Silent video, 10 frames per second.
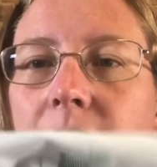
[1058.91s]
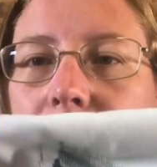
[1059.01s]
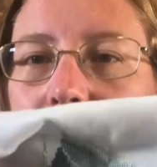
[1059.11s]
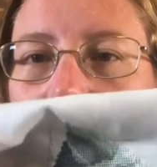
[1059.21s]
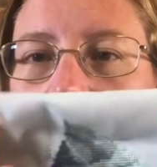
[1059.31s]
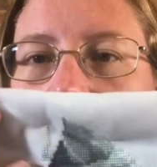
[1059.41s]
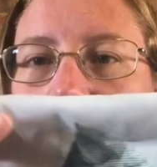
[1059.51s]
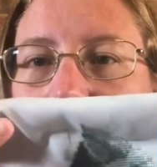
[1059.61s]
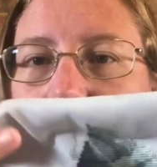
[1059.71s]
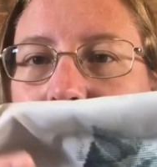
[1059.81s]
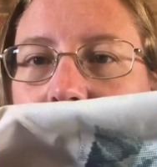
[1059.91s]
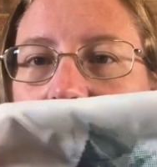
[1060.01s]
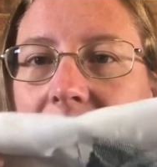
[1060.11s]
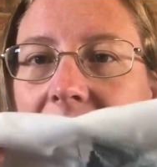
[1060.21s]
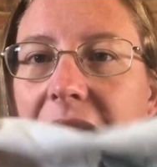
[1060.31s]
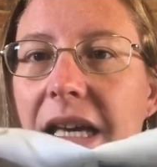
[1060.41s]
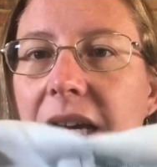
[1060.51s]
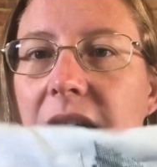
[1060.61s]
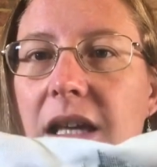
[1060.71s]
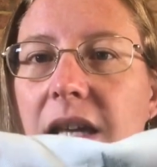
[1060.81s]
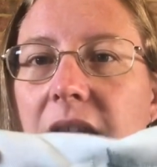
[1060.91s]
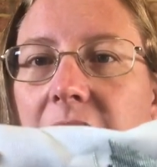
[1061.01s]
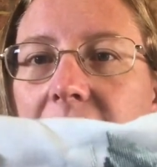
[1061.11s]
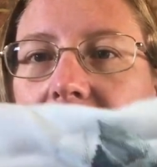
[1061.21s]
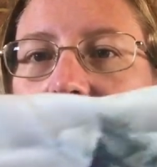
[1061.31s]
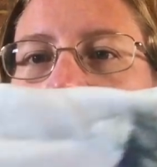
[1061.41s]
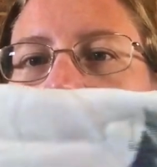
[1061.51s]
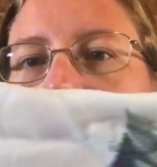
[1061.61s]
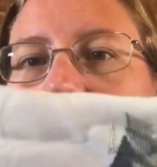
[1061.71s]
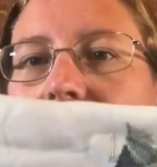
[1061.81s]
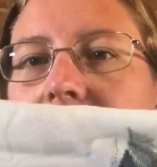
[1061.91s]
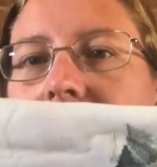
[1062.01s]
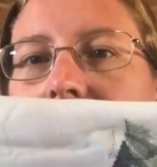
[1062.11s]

most of this purple in here and out here.